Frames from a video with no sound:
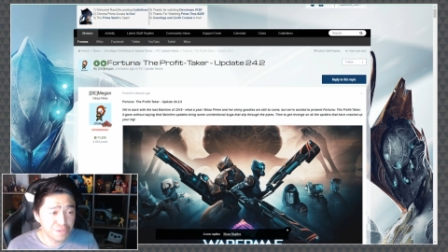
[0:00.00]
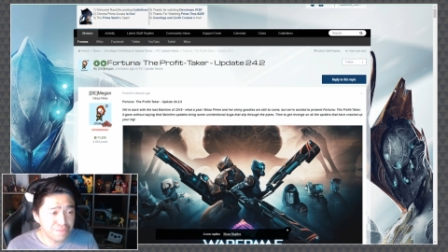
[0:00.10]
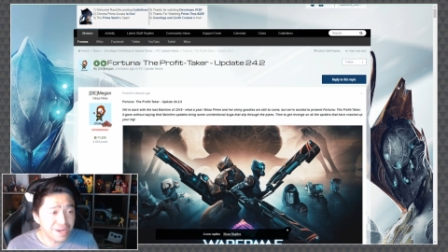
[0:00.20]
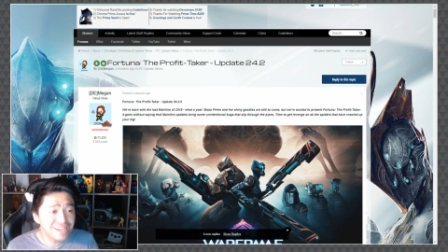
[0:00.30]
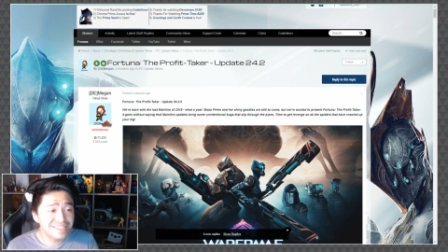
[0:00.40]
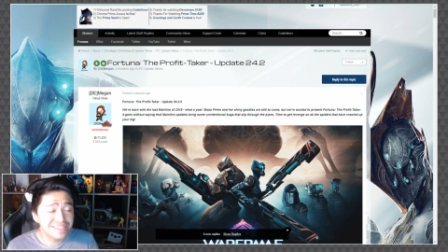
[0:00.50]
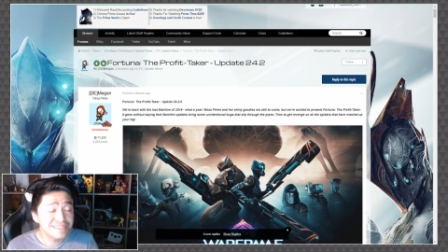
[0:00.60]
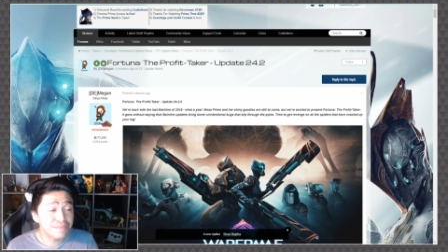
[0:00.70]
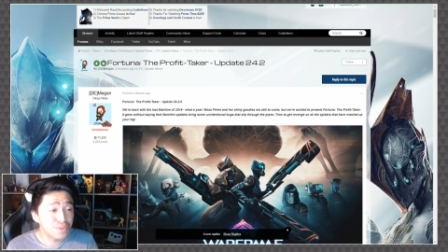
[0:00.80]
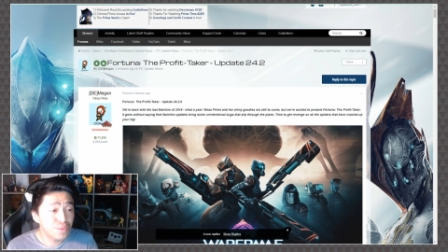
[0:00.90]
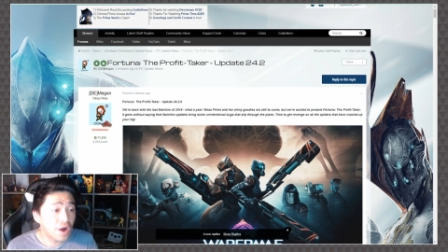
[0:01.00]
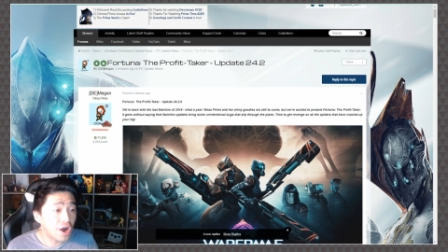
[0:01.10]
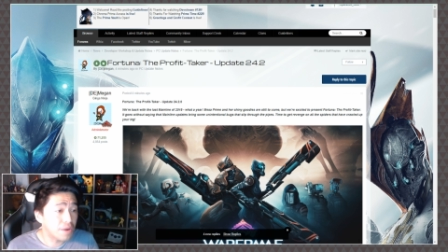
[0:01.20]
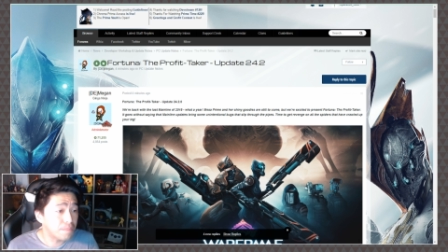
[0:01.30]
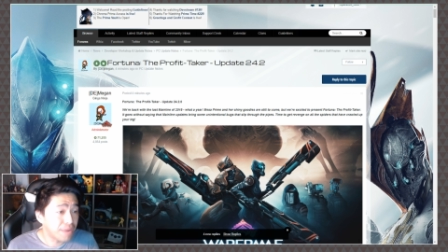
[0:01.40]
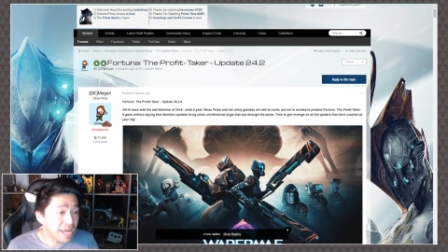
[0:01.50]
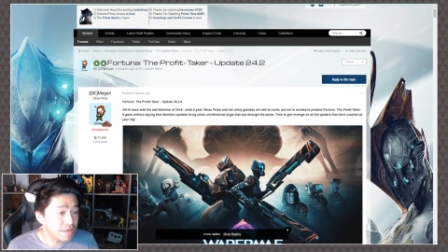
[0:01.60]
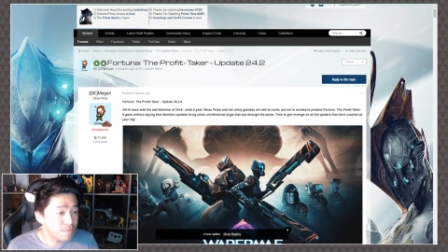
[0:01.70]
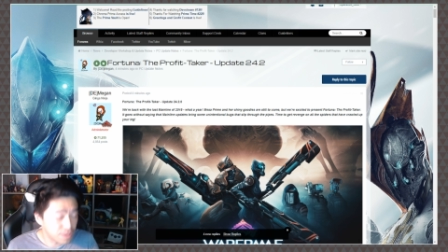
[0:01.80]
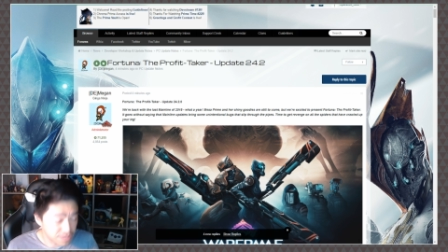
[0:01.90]
bugs that slip through our pipe,
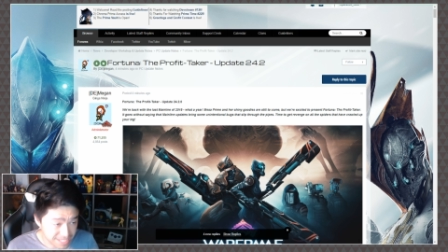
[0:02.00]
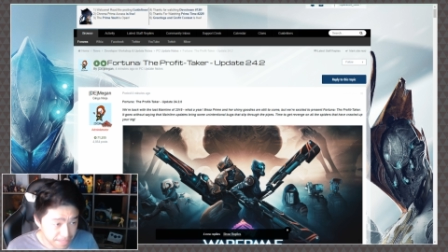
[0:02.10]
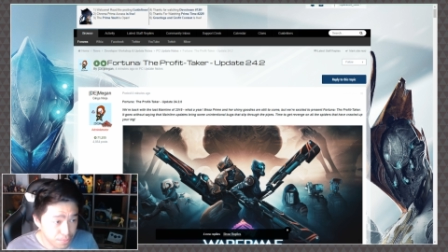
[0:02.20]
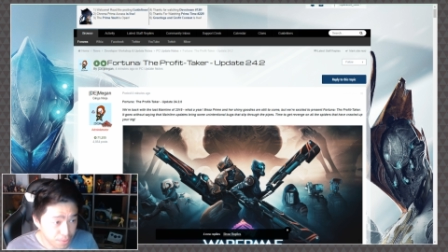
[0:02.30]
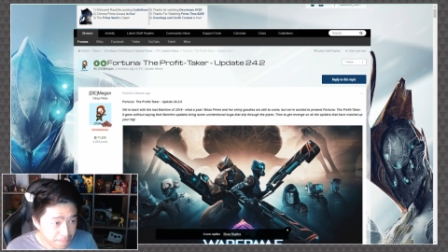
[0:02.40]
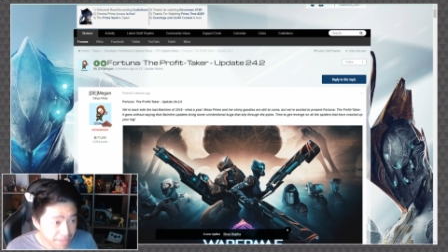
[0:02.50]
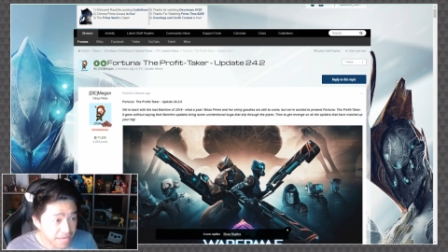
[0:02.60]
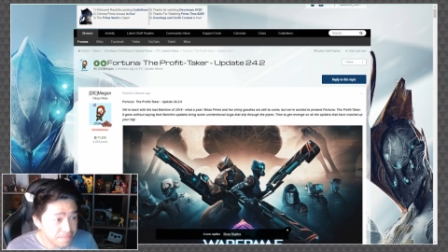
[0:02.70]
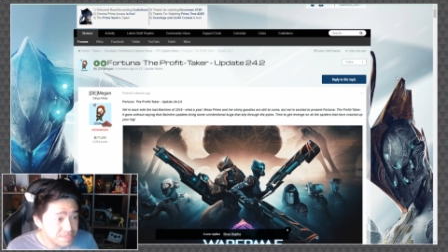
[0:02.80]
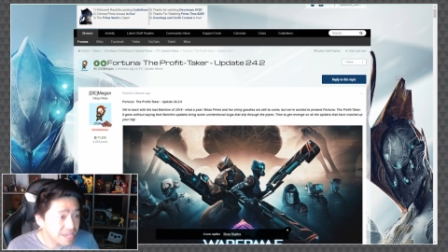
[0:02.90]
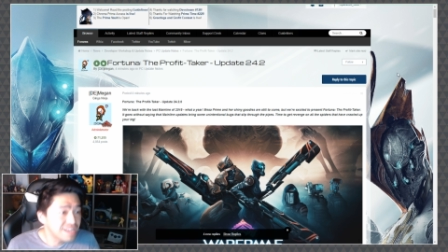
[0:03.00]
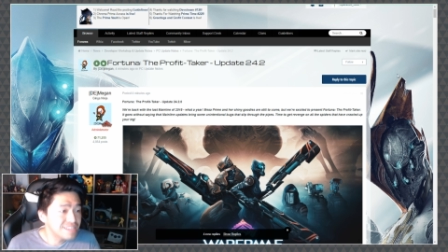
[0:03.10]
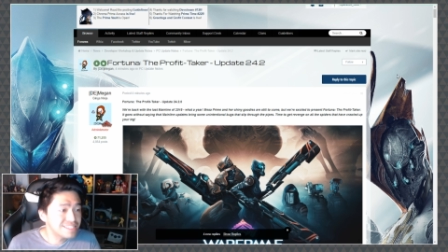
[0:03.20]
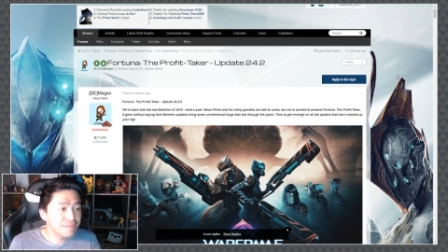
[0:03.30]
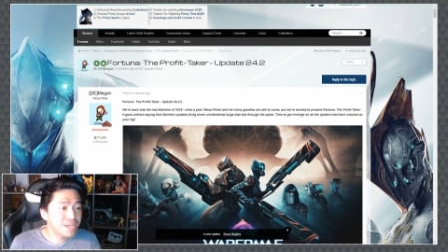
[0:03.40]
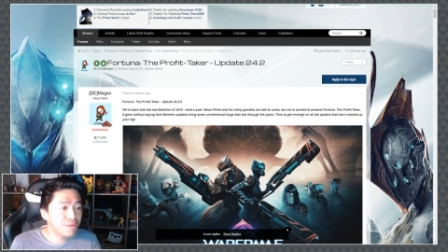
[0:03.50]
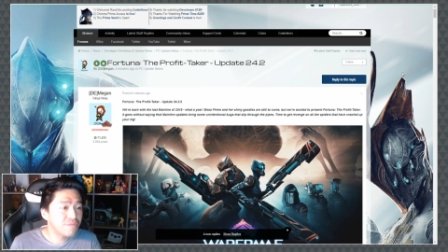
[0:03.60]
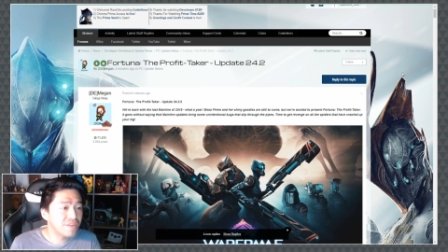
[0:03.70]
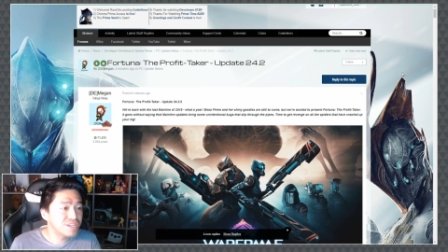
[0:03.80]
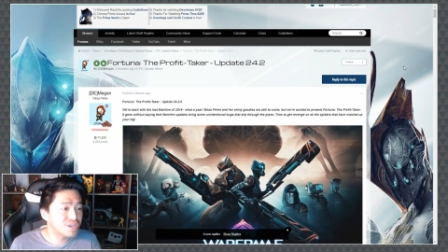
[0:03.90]
slip through the pipes Time to get
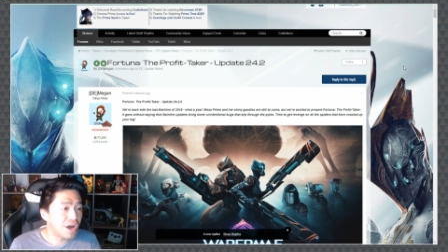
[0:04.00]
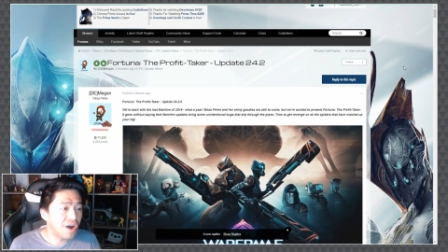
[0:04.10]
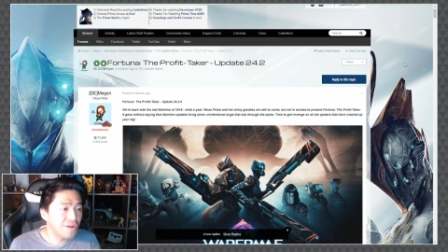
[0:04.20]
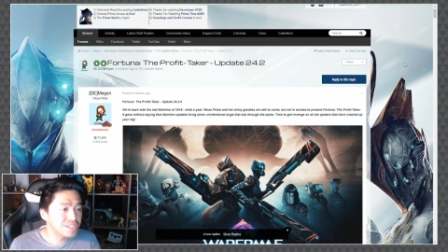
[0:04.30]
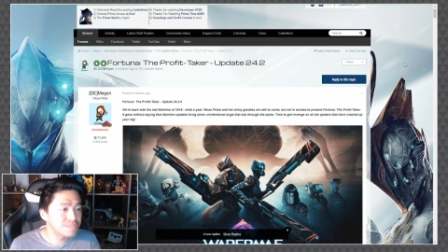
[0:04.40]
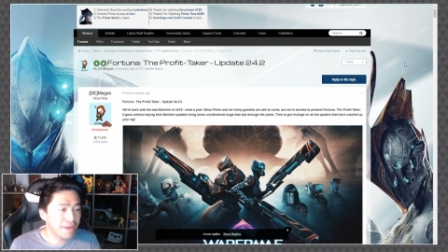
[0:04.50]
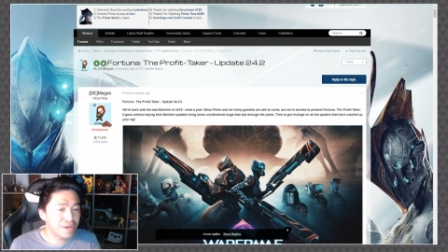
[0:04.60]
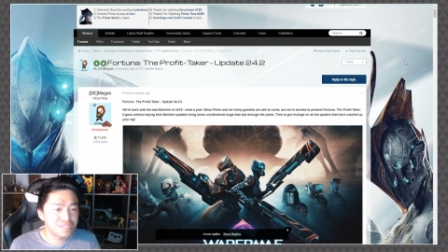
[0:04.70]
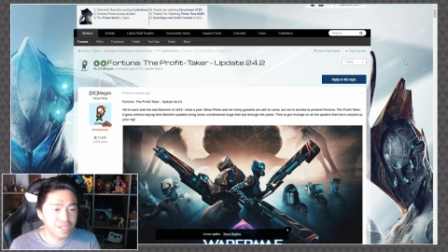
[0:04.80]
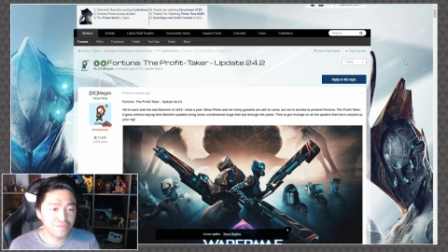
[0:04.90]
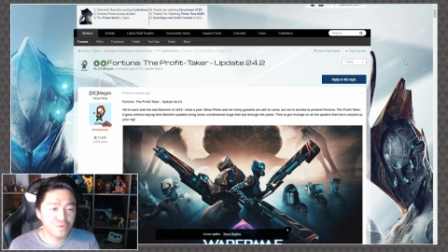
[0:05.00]
revenge on all the spiders that have